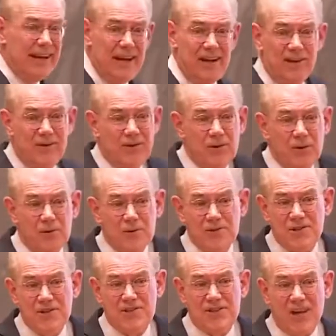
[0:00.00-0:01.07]
into
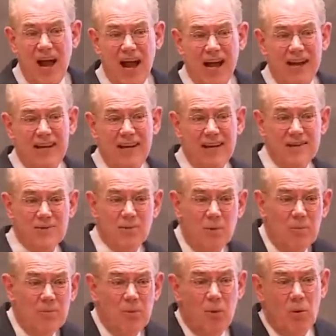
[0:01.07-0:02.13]
societies,
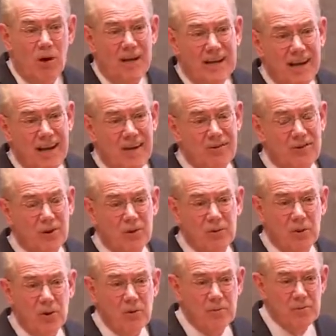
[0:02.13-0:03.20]
we're born into
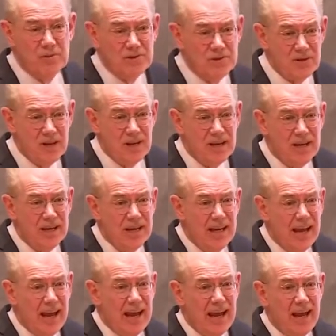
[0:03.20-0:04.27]
groups,
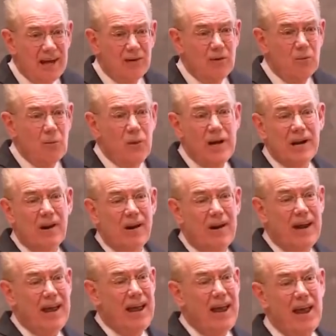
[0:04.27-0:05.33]
and we
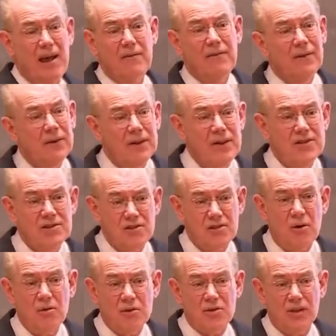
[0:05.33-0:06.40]
are heavily
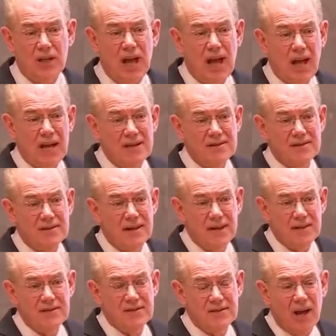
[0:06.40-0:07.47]
socialized
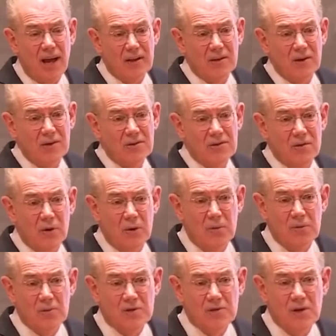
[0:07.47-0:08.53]
inside those
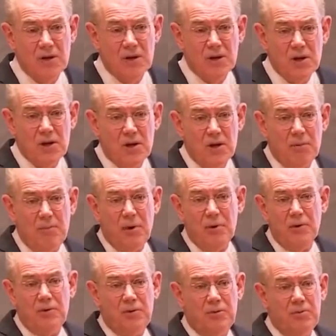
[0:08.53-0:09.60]
groups,
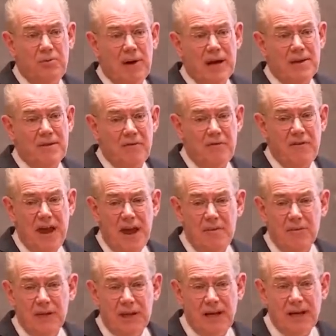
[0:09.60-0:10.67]
both by the
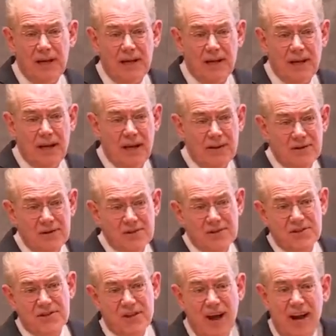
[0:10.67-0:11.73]
family and the
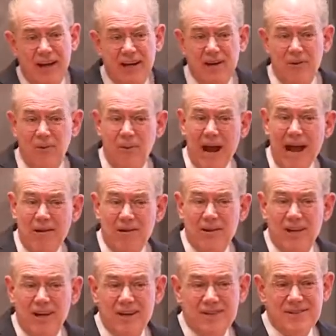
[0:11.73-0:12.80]
society
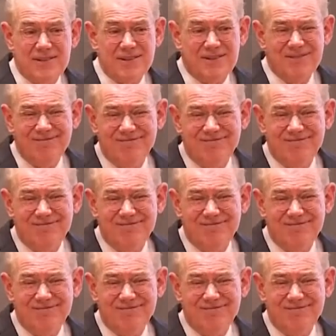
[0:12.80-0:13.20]
around us,